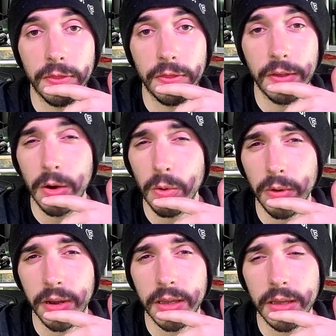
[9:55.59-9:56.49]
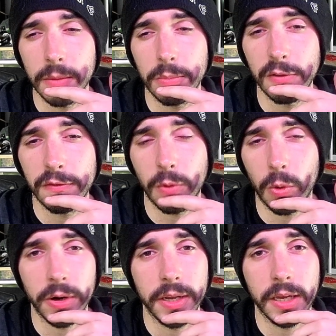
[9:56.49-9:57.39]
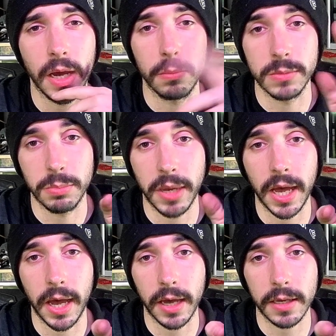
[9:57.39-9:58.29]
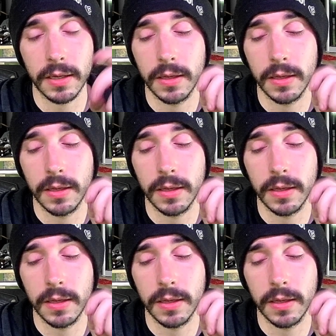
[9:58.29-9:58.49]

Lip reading: theory, before he comes back,